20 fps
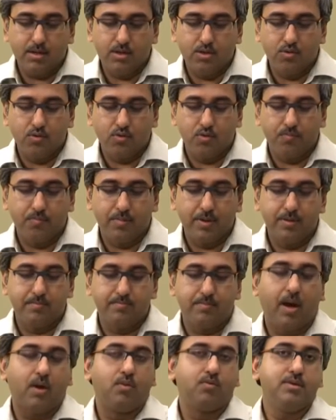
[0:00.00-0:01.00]
European
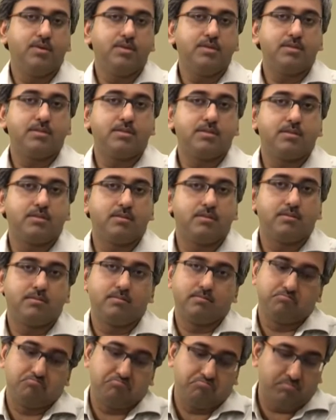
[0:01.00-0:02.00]
powers
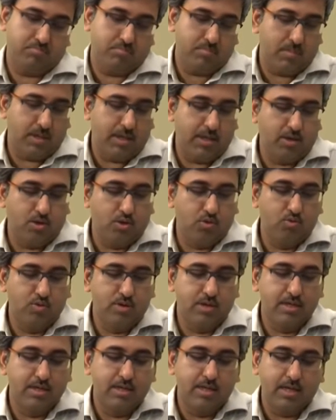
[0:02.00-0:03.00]

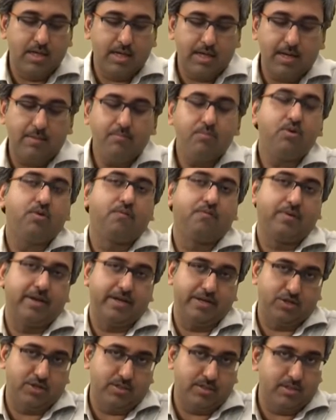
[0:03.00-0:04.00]
included a number of
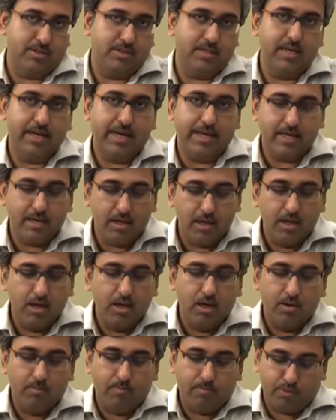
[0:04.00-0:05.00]
nations like
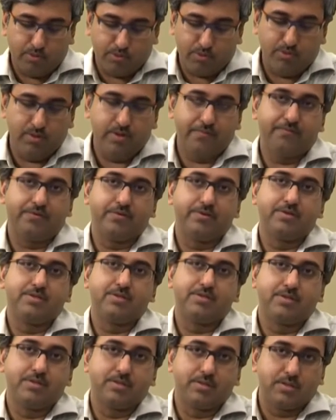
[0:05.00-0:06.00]
Portugal, for
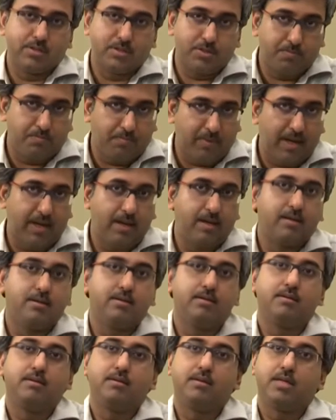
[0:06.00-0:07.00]
instance,
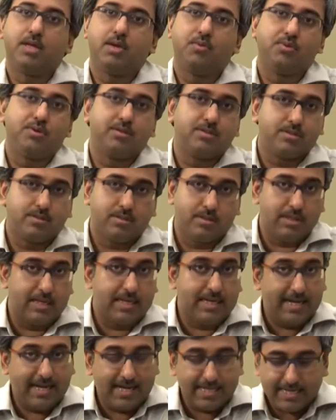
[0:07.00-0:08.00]
Spain, there was
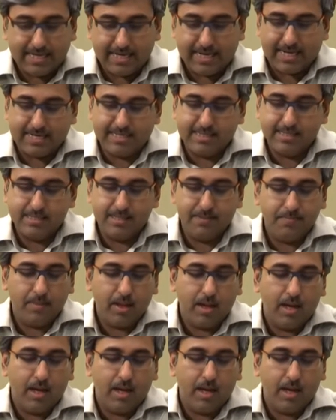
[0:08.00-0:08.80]
Netherlands.